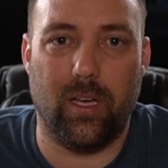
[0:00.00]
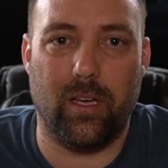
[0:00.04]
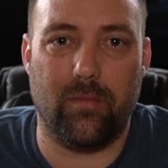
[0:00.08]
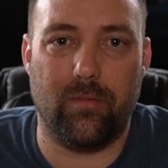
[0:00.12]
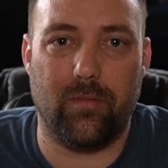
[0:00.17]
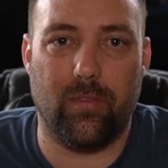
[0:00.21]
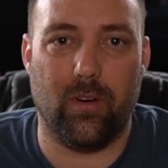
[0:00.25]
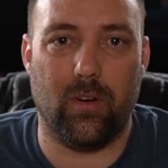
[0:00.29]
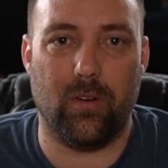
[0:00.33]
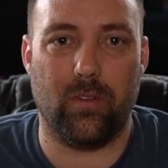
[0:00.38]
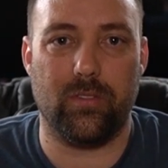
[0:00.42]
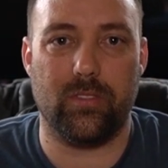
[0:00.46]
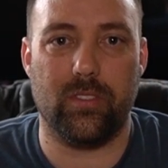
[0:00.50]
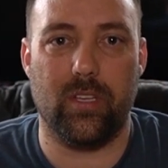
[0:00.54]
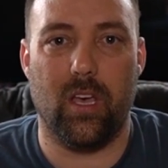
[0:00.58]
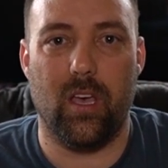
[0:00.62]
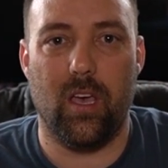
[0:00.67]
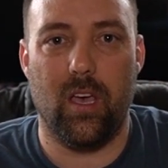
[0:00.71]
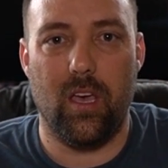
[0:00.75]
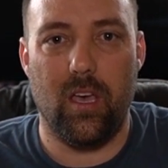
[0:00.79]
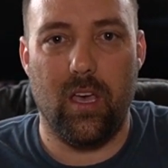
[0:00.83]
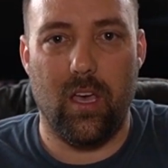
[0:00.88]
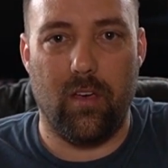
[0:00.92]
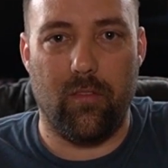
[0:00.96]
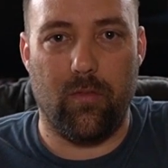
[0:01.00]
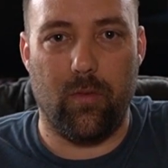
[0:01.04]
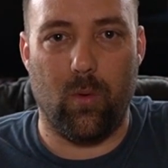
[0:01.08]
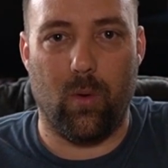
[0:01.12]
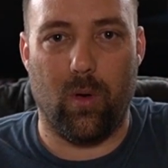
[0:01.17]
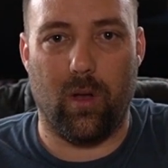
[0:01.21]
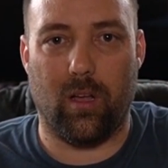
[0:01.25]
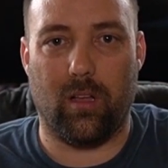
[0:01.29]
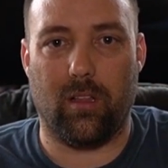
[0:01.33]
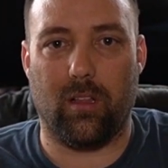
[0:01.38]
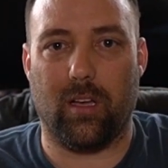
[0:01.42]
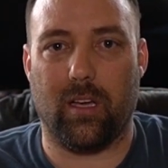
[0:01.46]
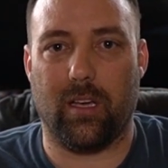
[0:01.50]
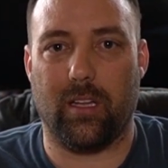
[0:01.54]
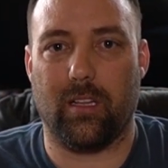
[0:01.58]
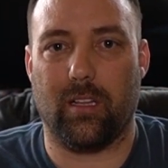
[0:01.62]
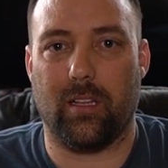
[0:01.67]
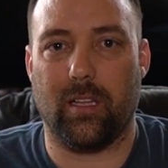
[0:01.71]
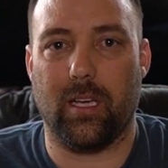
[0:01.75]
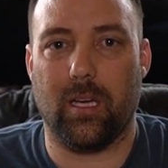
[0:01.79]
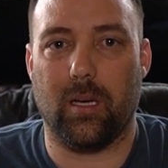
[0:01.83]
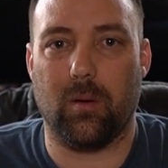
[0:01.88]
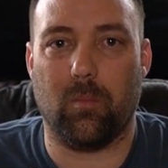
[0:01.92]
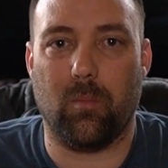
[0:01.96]
headphones. If you want to click on the
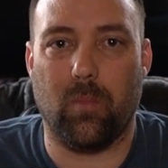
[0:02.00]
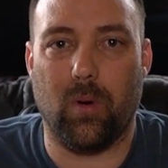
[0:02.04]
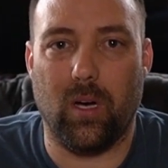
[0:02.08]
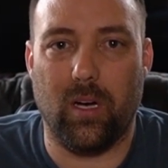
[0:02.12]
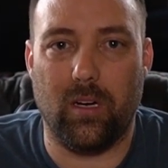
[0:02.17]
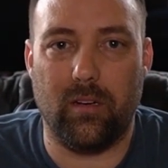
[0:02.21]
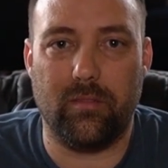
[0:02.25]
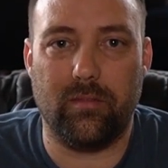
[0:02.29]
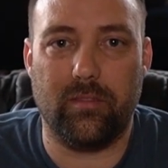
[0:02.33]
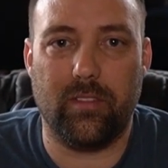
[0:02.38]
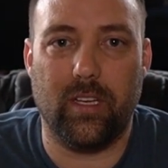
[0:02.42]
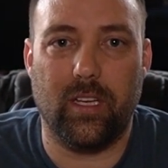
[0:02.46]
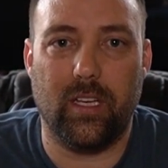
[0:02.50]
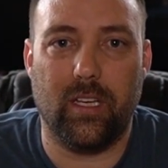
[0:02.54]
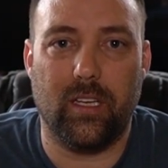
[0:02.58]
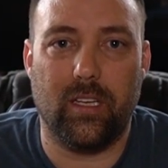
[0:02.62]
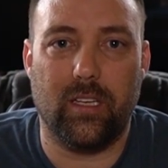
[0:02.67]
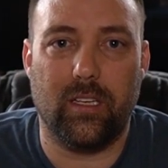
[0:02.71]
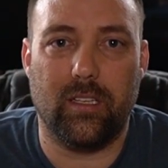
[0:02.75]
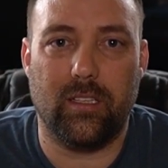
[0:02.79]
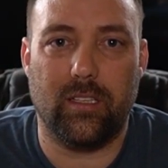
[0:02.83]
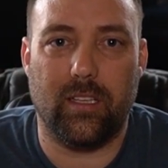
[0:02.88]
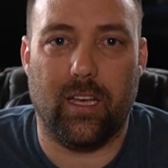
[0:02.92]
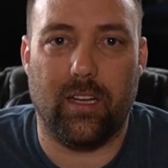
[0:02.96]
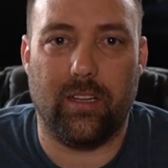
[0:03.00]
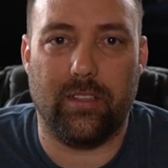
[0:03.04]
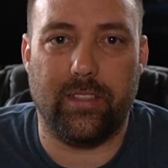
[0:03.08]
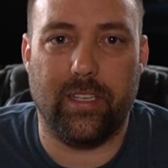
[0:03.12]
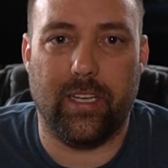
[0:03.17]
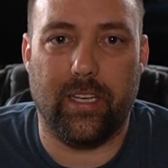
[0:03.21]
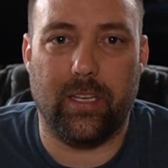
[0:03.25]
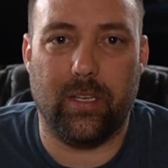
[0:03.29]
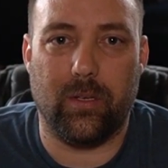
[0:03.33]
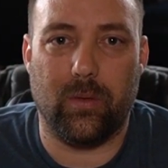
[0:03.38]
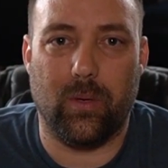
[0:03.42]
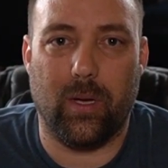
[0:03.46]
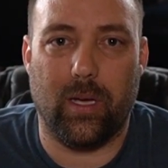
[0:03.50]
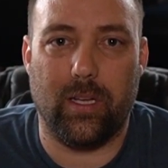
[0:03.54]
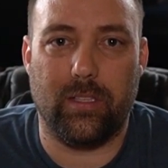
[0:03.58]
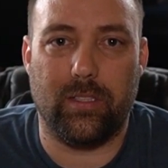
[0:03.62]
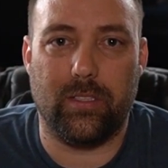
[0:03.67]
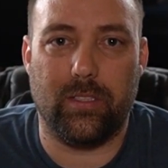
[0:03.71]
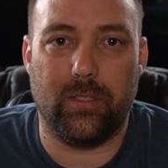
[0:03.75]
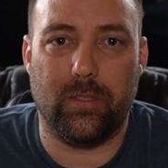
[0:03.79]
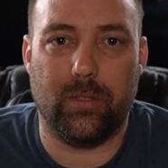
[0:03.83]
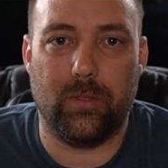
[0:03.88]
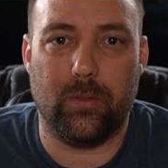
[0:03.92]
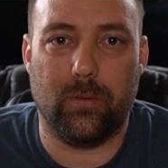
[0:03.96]
link above, that'll take you right
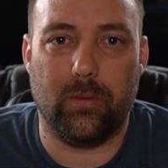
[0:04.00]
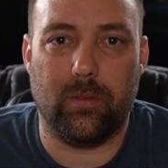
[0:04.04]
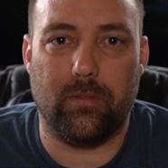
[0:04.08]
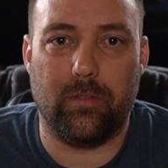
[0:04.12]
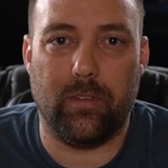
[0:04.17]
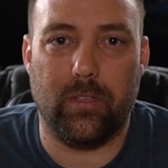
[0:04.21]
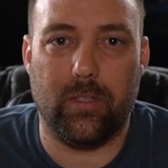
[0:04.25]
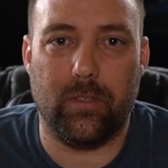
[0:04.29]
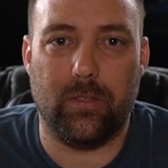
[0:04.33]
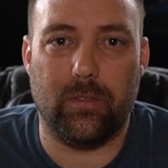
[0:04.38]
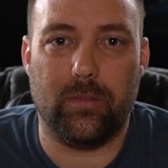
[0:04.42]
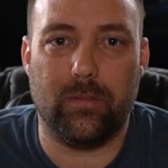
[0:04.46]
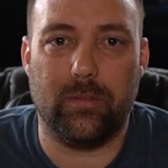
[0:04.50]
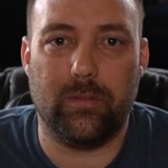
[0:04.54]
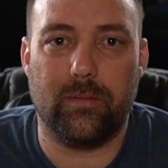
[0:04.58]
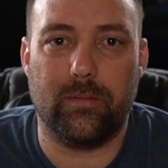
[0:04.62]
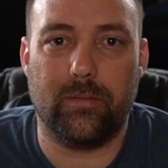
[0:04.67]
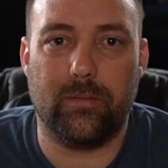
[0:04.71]
to the review.